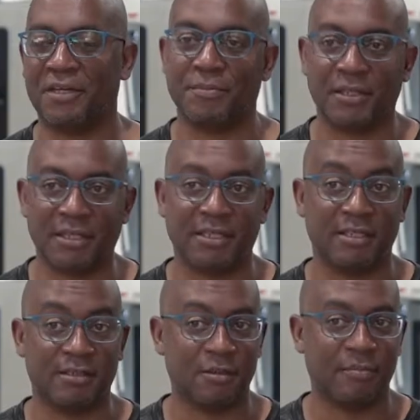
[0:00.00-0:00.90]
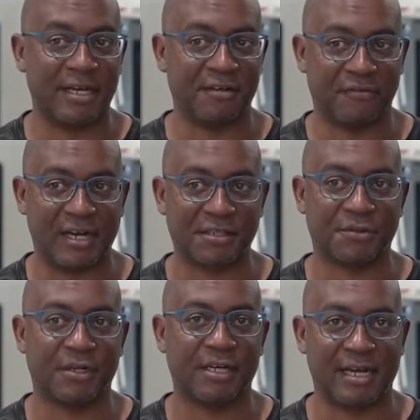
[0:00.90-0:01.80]
the ability to do
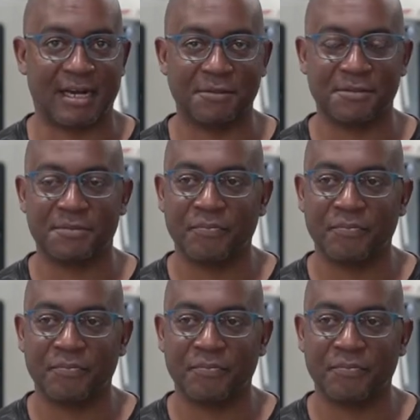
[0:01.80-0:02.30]
manufacturing in-house.